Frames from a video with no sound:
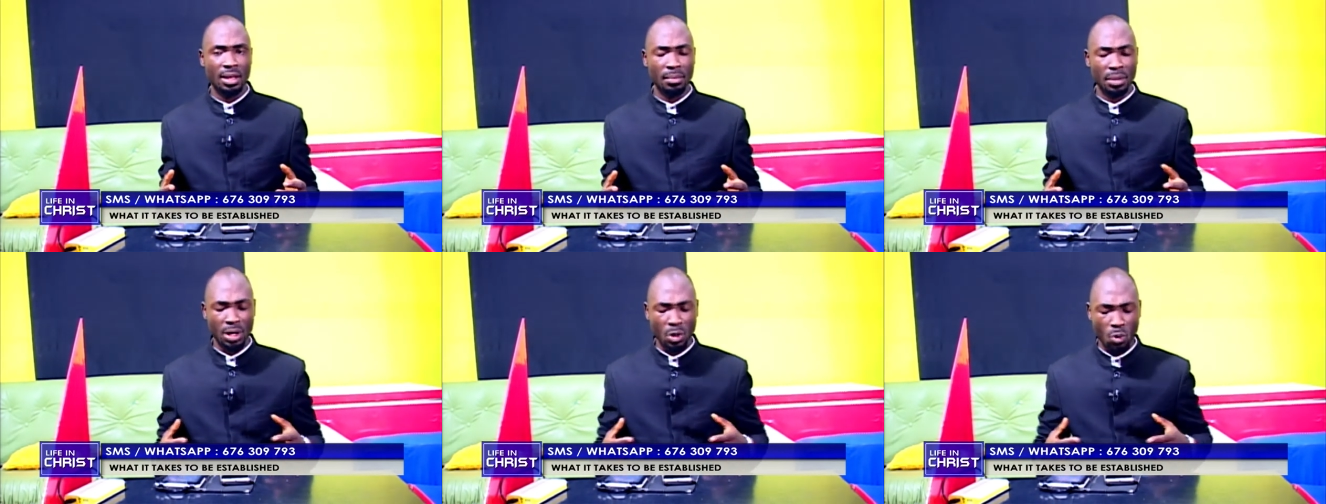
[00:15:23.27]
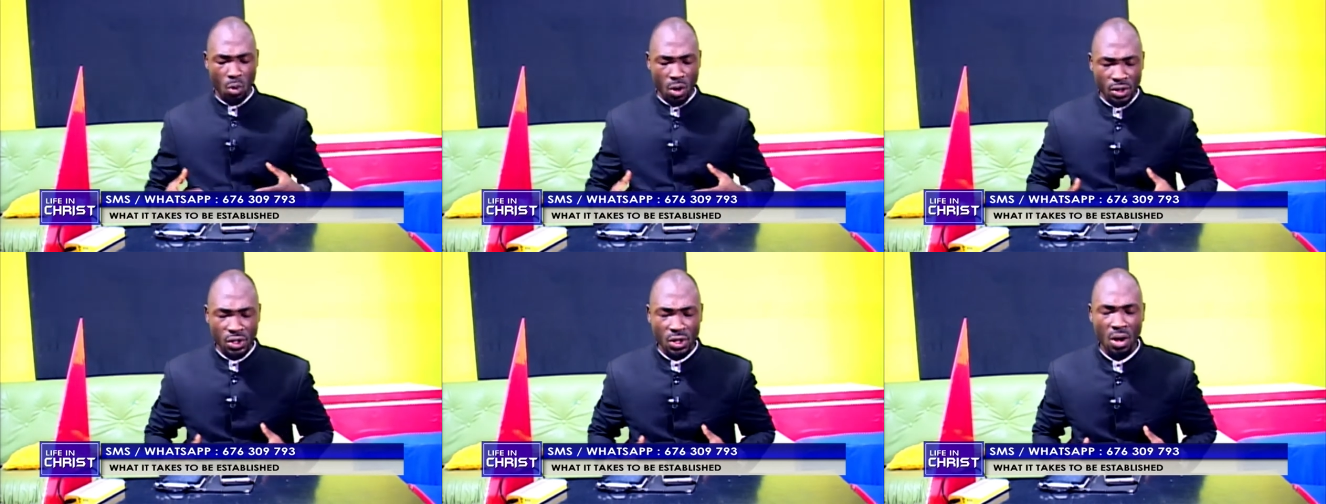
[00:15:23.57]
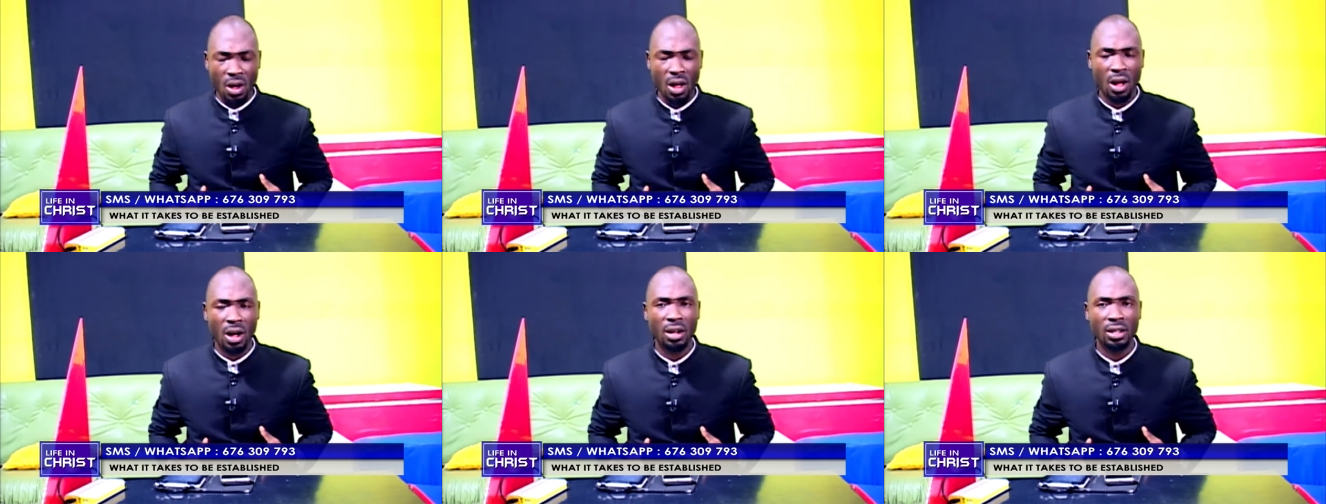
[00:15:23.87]
But he wants
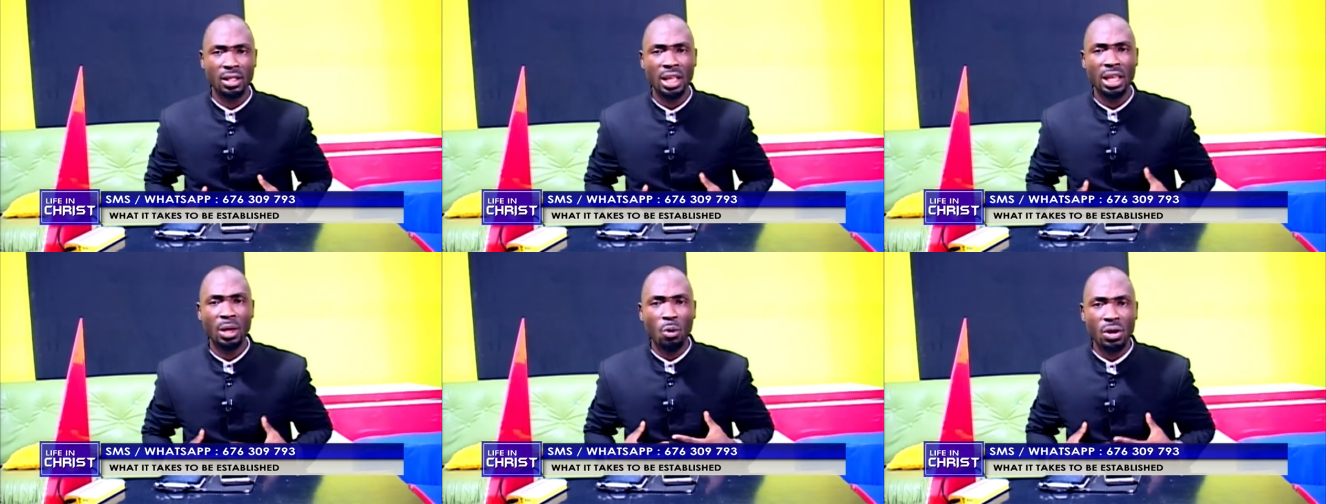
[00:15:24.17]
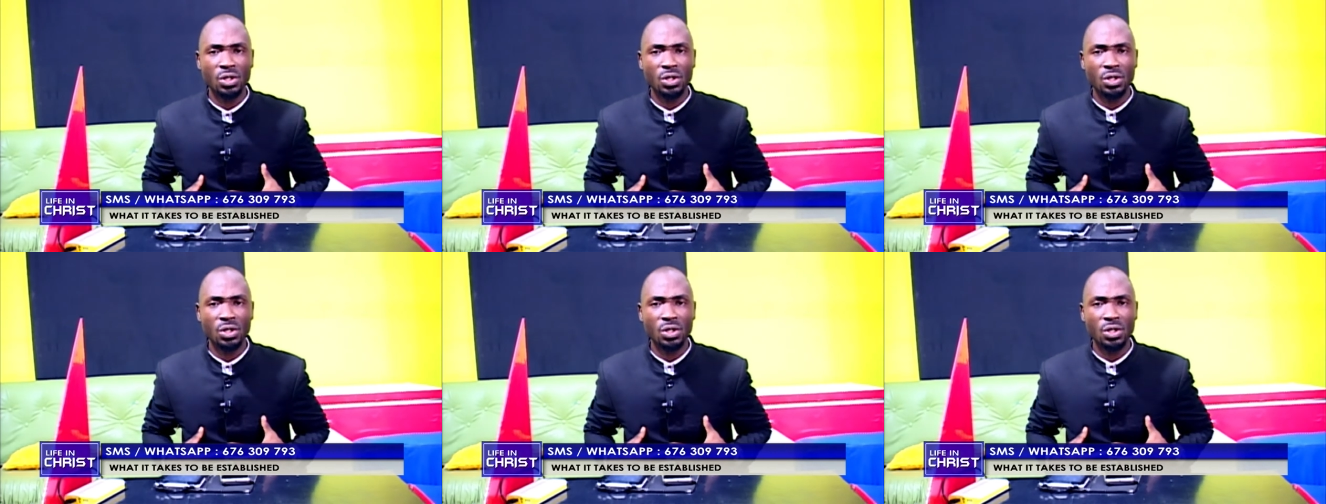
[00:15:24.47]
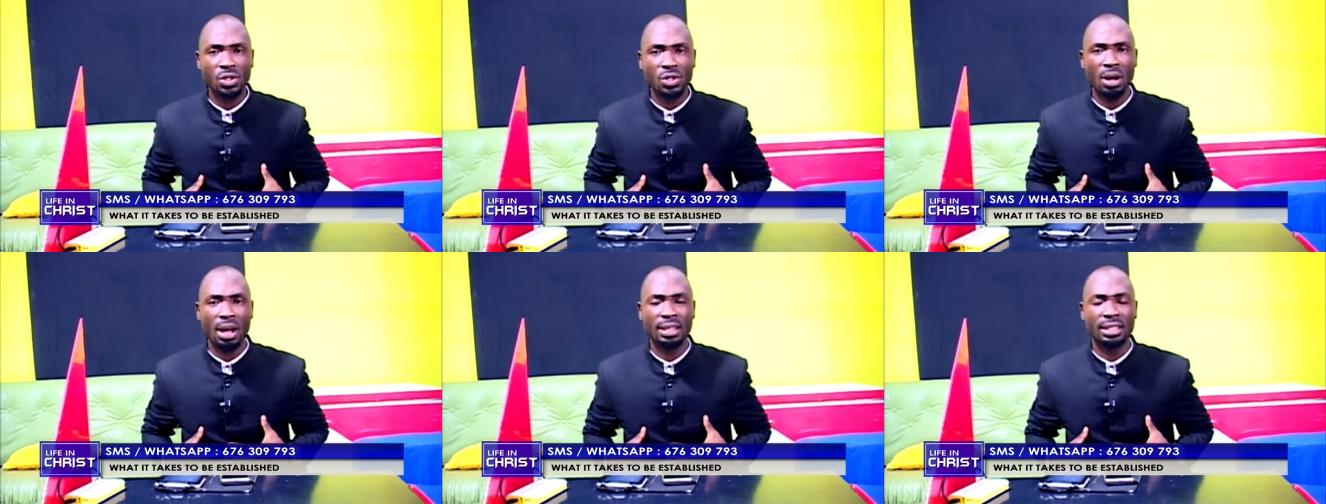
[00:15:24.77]
your heart. He
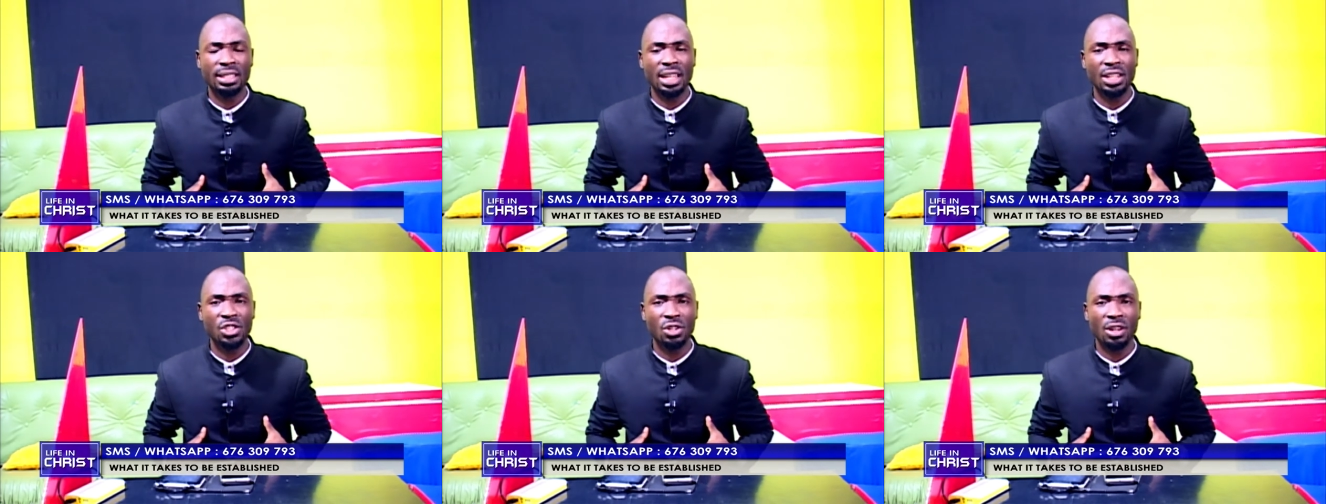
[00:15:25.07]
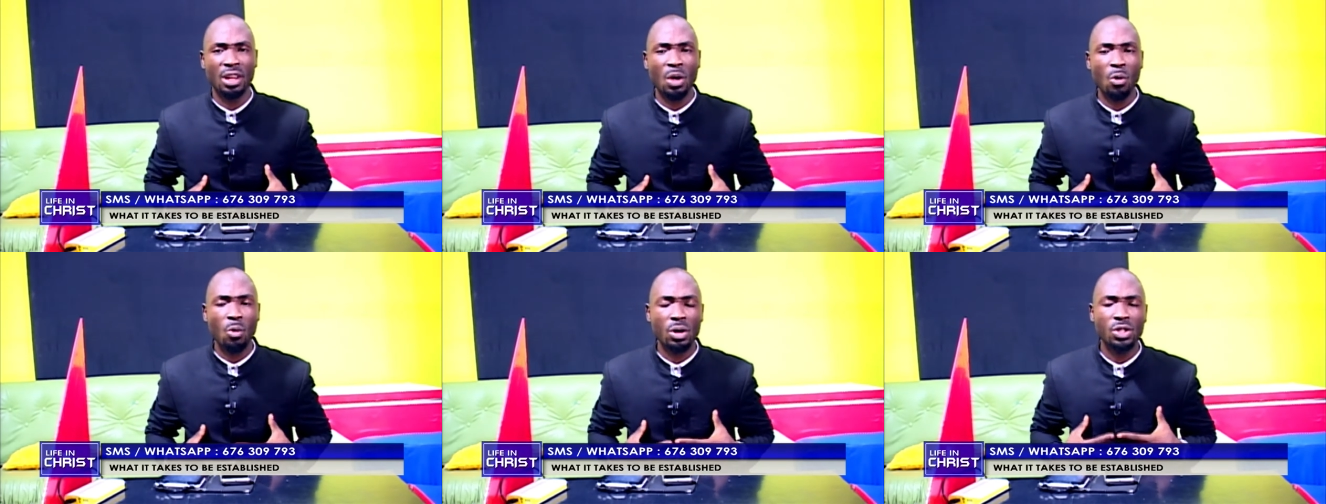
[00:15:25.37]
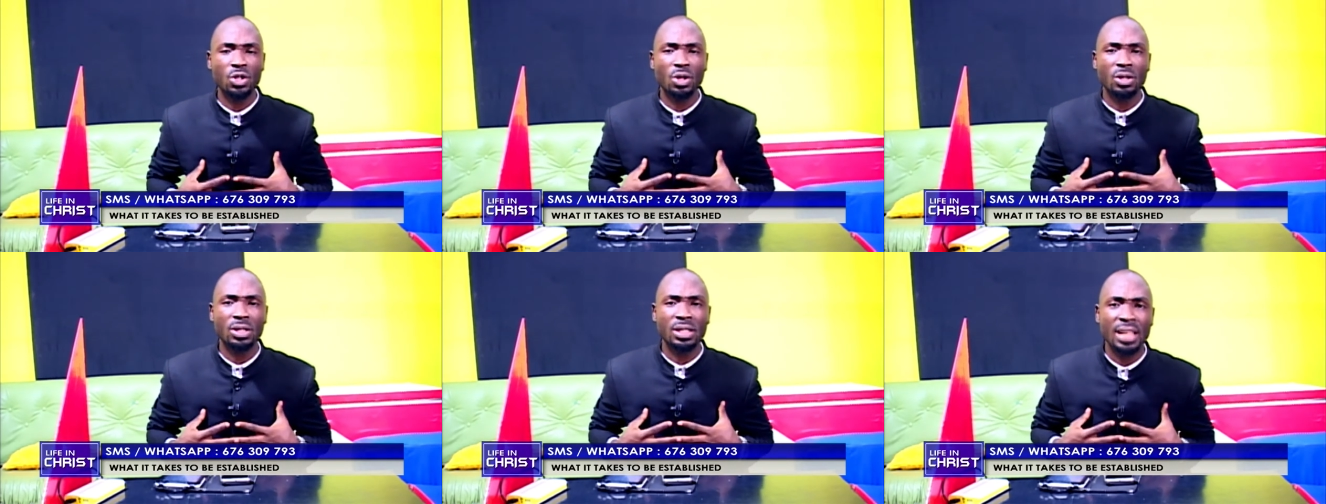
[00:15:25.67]
wants your attention. He
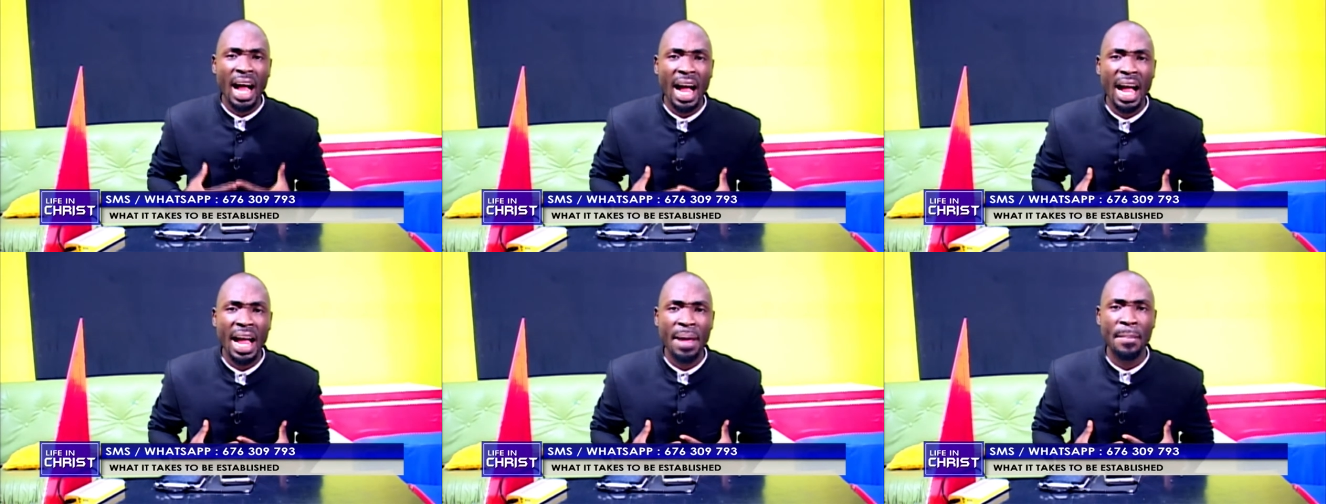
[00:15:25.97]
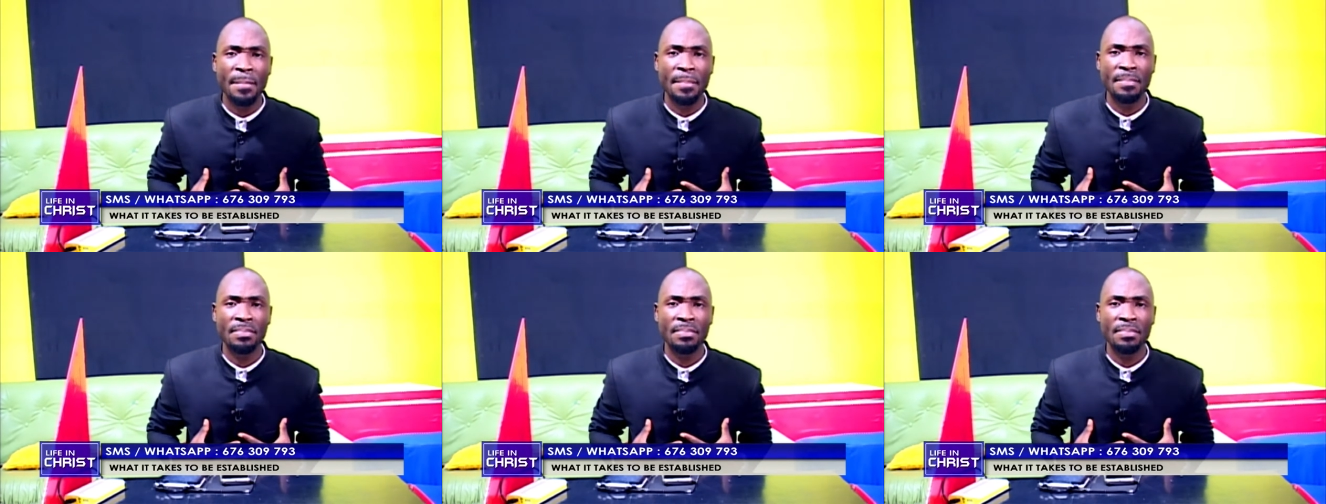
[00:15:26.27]
wants your time.